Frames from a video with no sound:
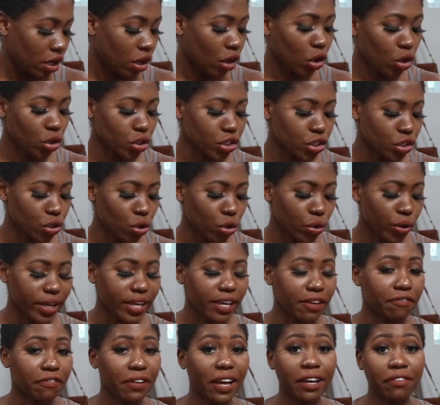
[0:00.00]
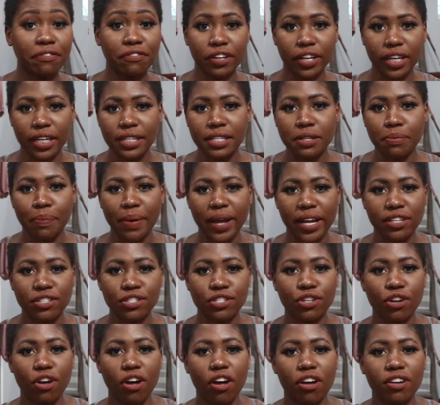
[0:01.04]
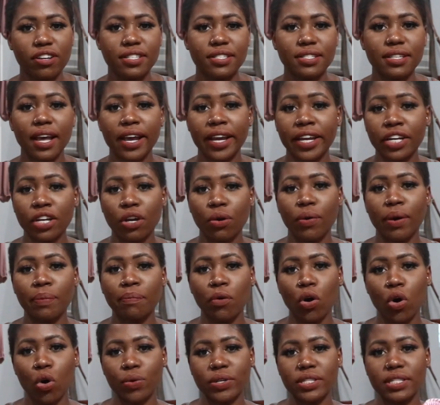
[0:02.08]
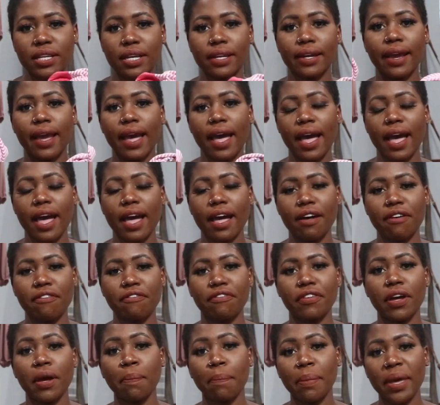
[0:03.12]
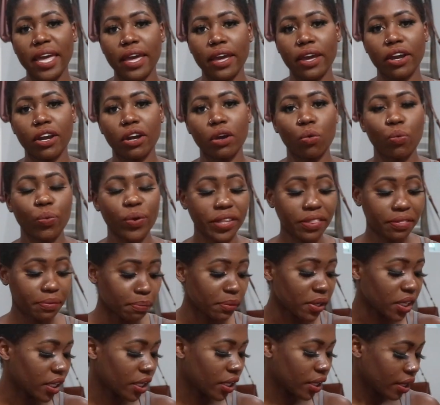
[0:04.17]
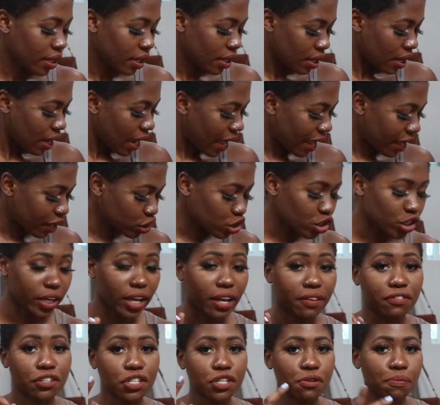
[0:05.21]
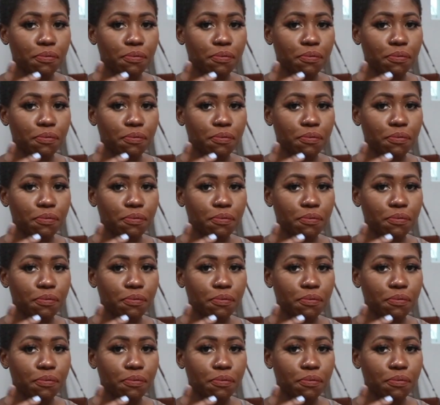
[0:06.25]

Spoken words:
Also, if I forget to pack socks, I know I'm always gonna have a pair with me. I actually have 2